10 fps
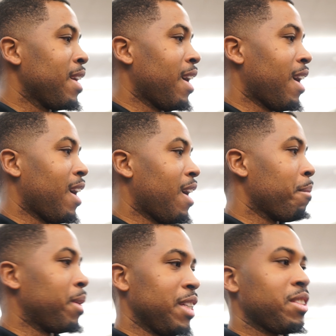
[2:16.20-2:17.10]

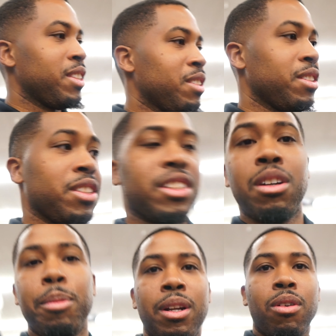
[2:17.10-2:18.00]
But this is
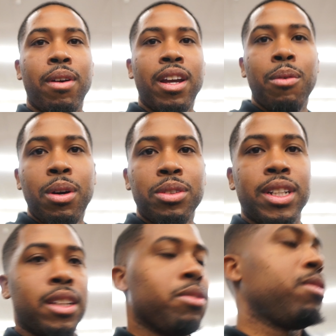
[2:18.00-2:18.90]
gonna be the one right here. We're gonna check this